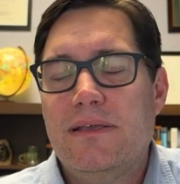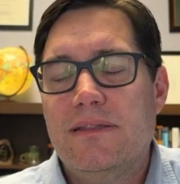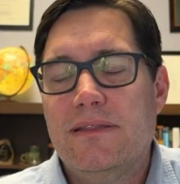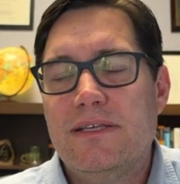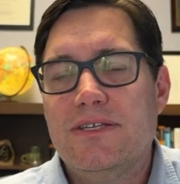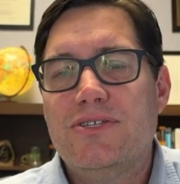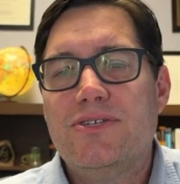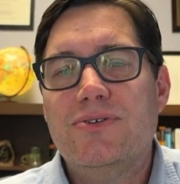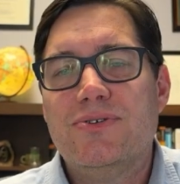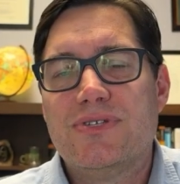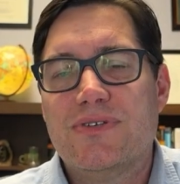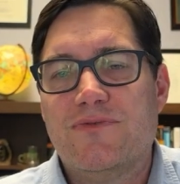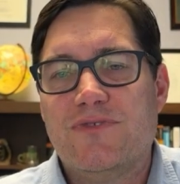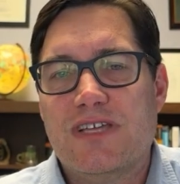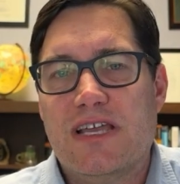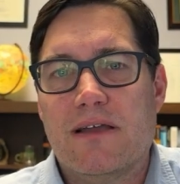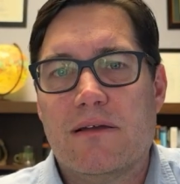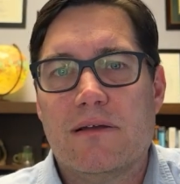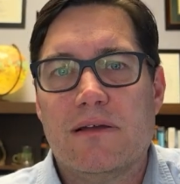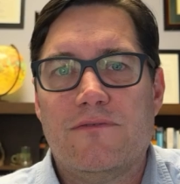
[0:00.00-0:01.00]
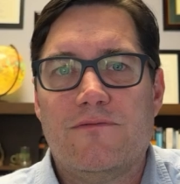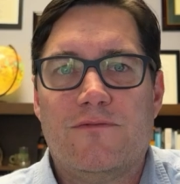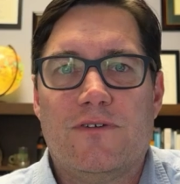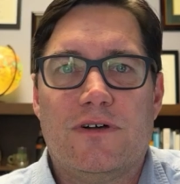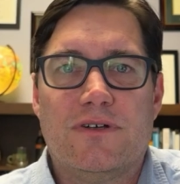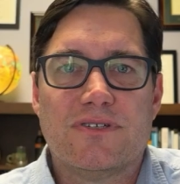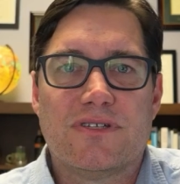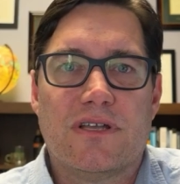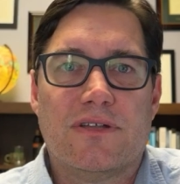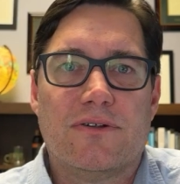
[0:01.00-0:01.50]
This use of tariff
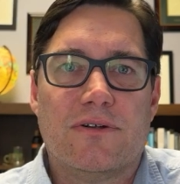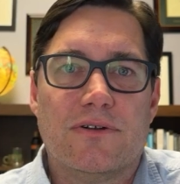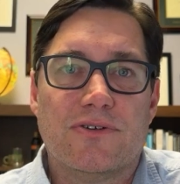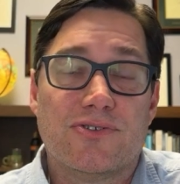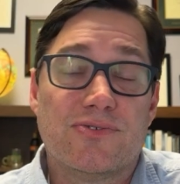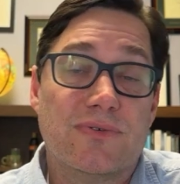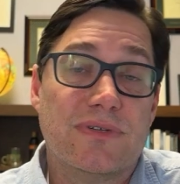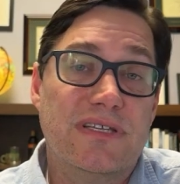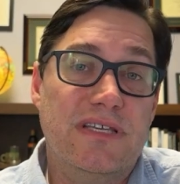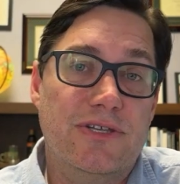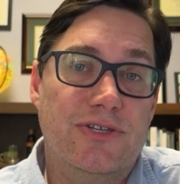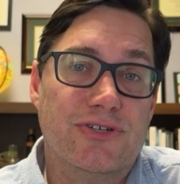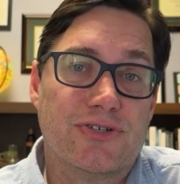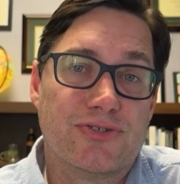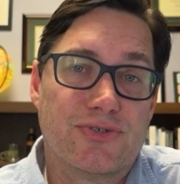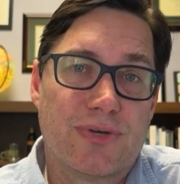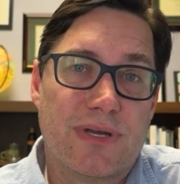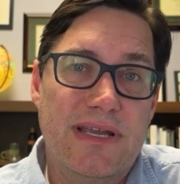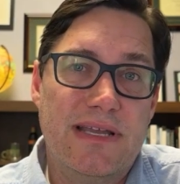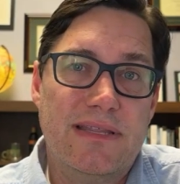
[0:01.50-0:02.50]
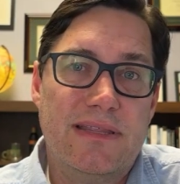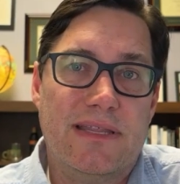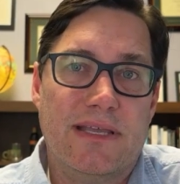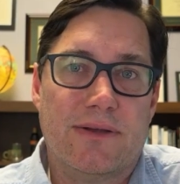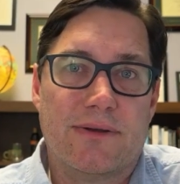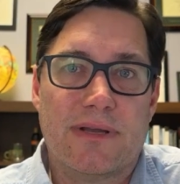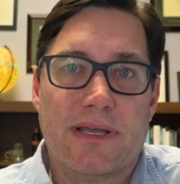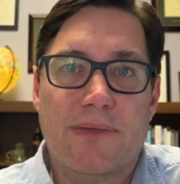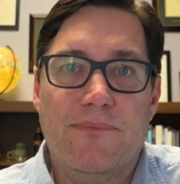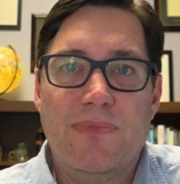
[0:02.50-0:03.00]
falls under strategic trade
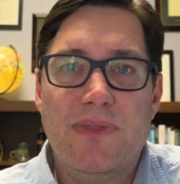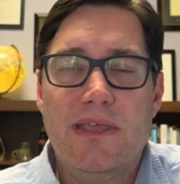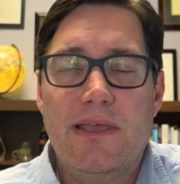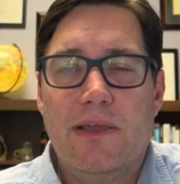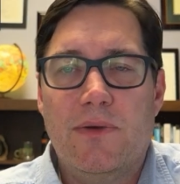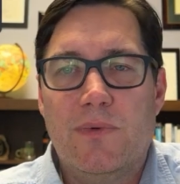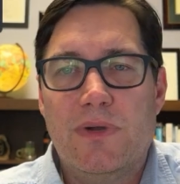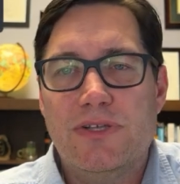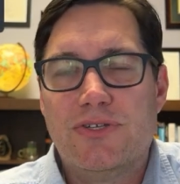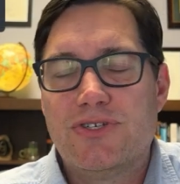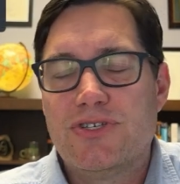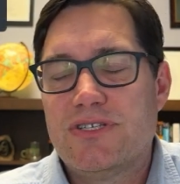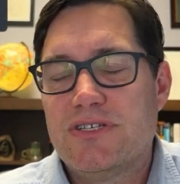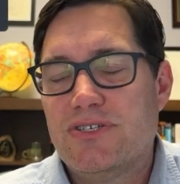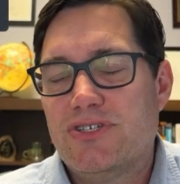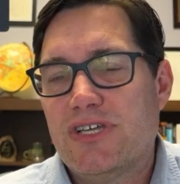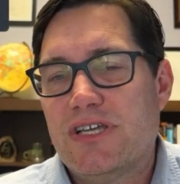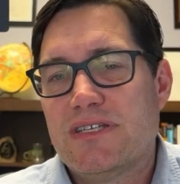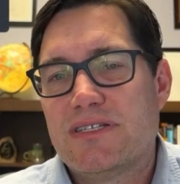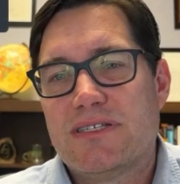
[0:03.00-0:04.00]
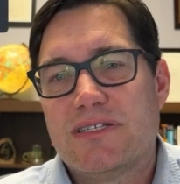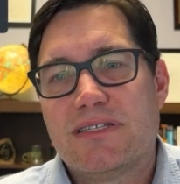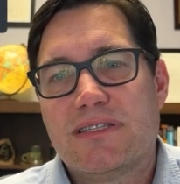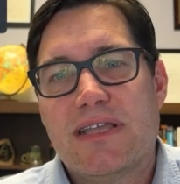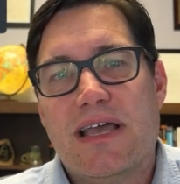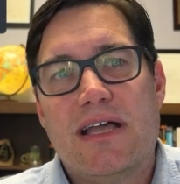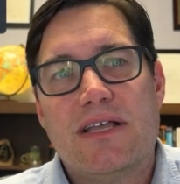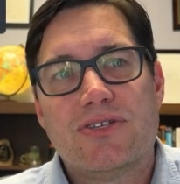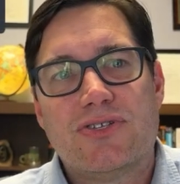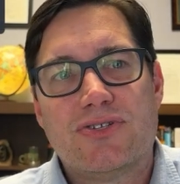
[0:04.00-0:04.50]
theory, which suggests
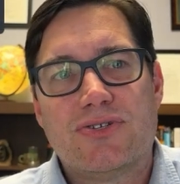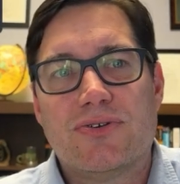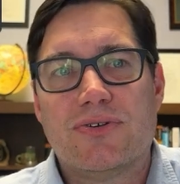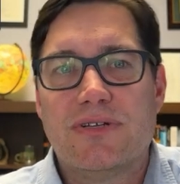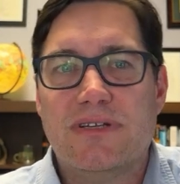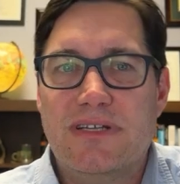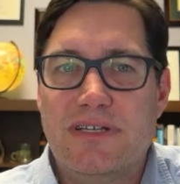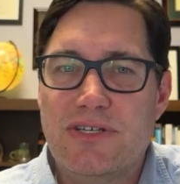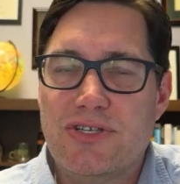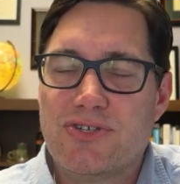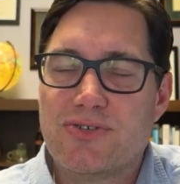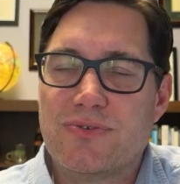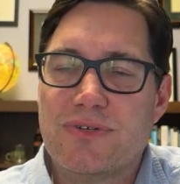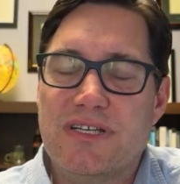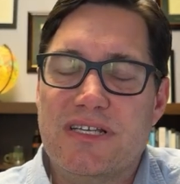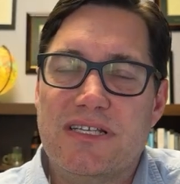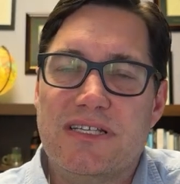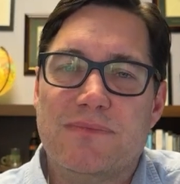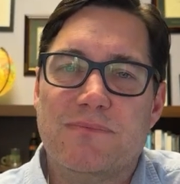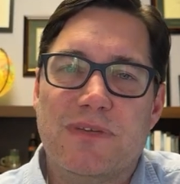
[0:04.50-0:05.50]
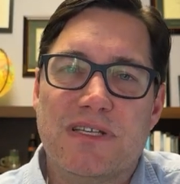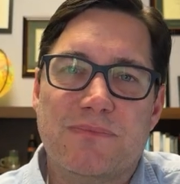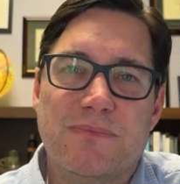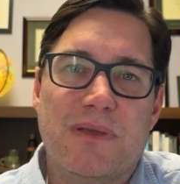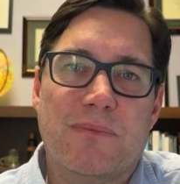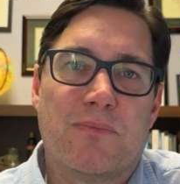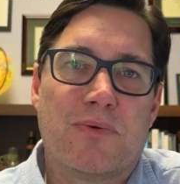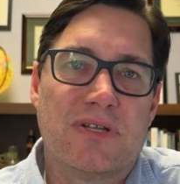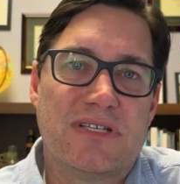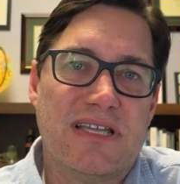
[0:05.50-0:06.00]
that certain industries must
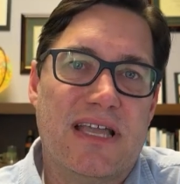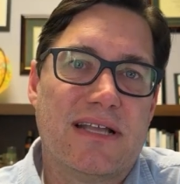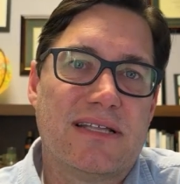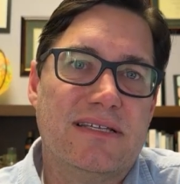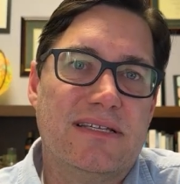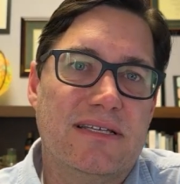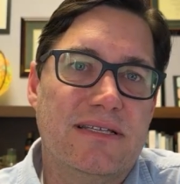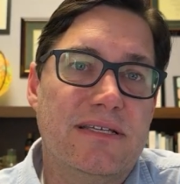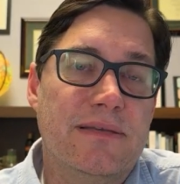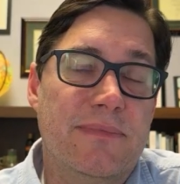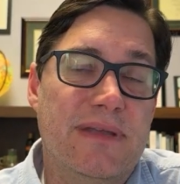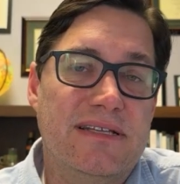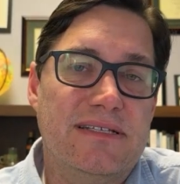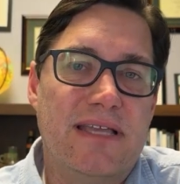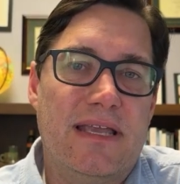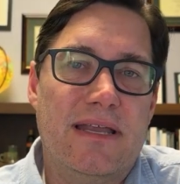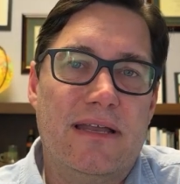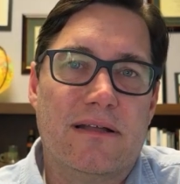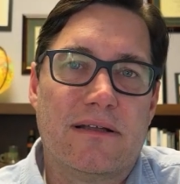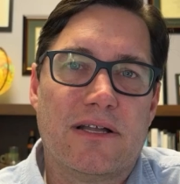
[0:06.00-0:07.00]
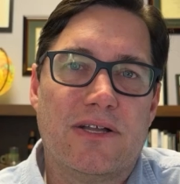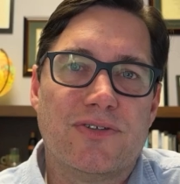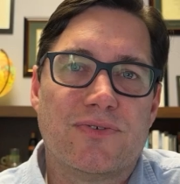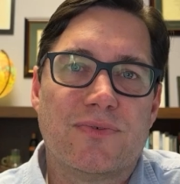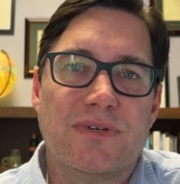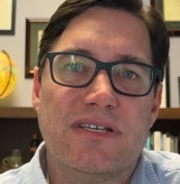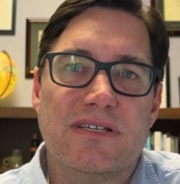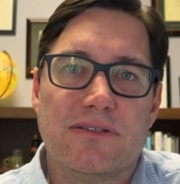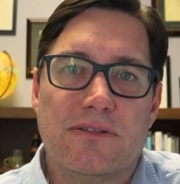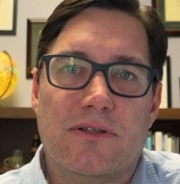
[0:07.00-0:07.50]
be protected to maintain a
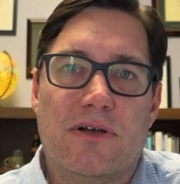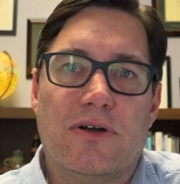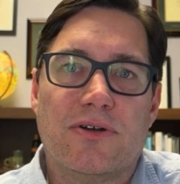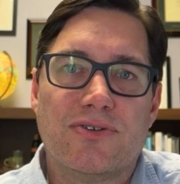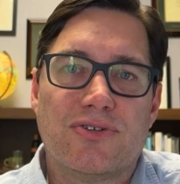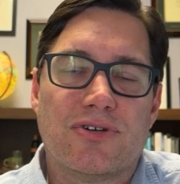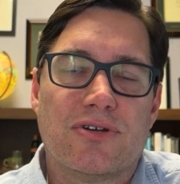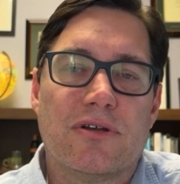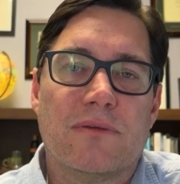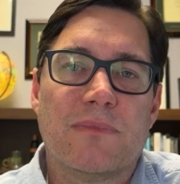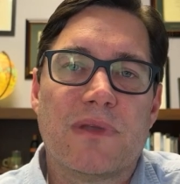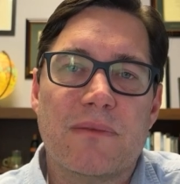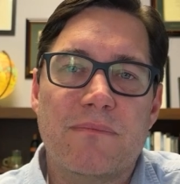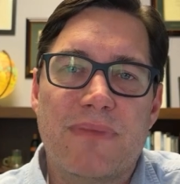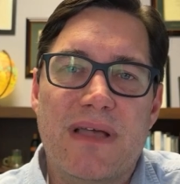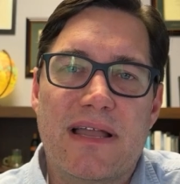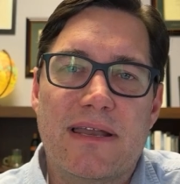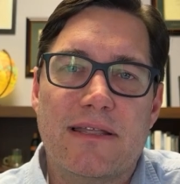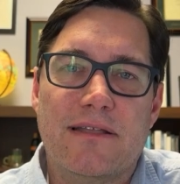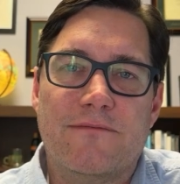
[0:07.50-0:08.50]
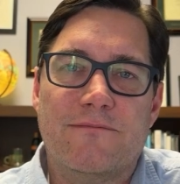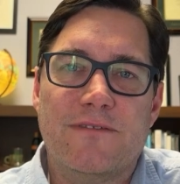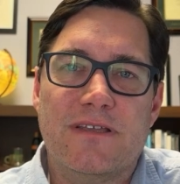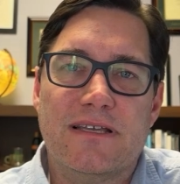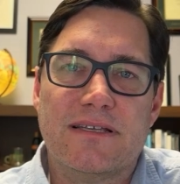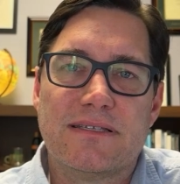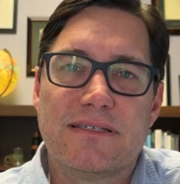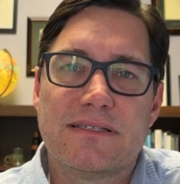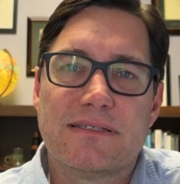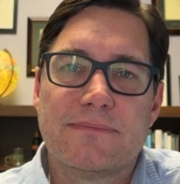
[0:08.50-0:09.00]
country's long-term
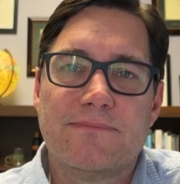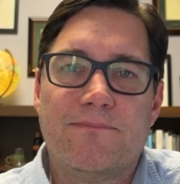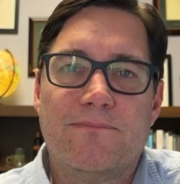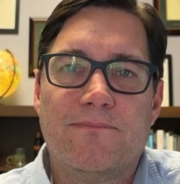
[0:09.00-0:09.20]
competitiveness.